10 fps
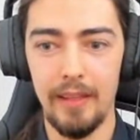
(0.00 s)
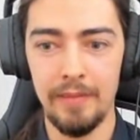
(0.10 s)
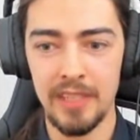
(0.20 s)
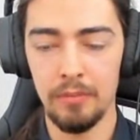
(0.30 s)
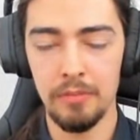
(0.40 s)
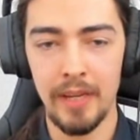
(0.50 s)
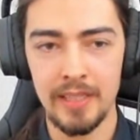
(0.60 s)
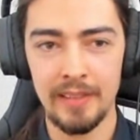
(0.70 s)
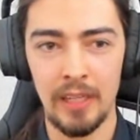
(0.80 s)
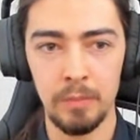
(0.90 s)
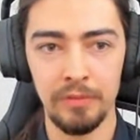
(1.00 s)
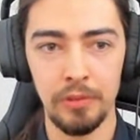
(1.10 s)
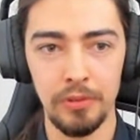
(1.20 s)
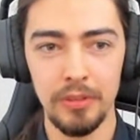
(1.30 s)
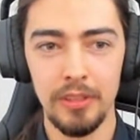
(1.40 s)
If someone makes that type of
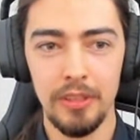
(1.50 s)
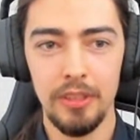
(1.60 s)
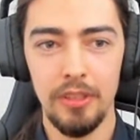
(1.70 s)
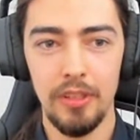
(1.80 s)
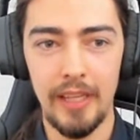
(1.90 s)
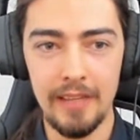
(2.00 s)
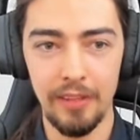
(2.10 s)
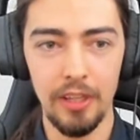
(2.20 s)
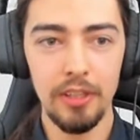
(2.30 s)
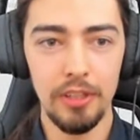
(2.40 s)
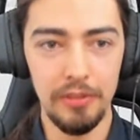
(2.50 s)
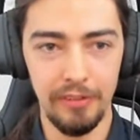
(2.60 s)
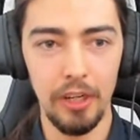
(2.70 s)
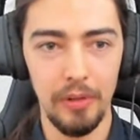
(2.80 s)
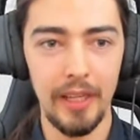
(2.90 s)
call, either you
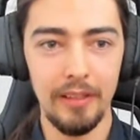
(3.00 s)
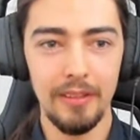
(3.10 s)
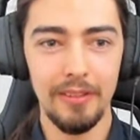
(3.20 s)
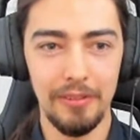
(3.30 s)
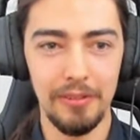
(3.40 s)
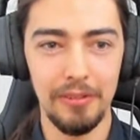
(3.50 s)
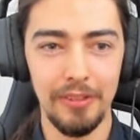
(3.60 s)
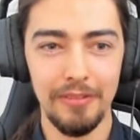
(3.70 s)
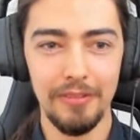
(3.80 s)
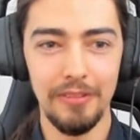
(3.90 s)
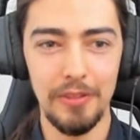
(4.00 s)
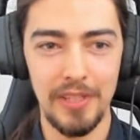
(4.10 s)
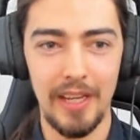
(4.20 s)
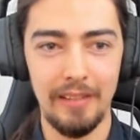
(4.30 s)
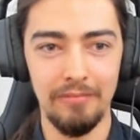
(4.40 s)
follow it or you
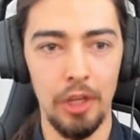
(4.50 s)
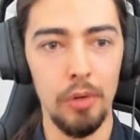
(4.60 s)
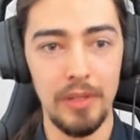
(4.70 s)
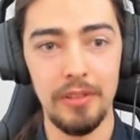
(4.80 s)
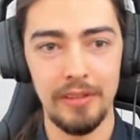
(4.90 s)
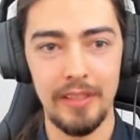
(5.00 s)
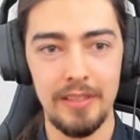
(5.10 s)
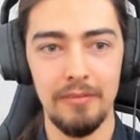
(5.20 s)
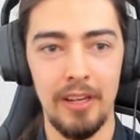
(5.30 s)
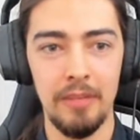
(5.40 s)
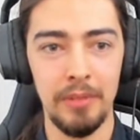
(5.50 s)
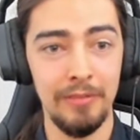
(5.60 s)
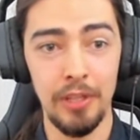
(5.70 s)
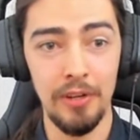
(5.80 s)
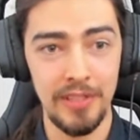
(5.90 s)
say, no, we're doing this, right? But if
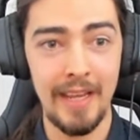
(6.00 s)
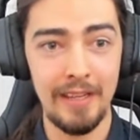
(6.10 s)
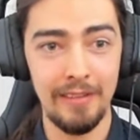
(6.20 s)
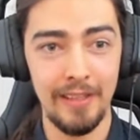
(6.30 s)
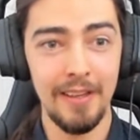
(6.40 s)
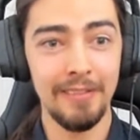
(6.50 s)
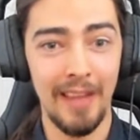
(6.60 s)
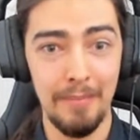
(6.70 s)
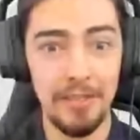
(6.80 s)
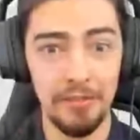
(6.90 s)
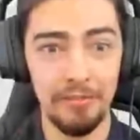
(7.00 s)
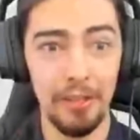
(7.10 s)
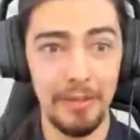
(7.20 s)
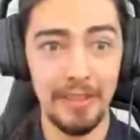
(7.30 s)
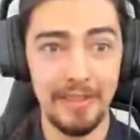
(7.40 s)
you don't say anything, that means you're
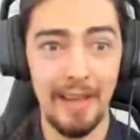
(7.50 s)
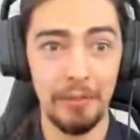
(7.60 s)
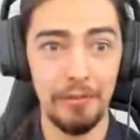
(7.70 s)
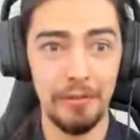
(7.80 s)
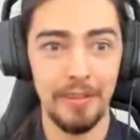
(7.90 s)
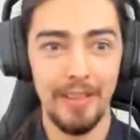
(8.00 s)
following the damn call.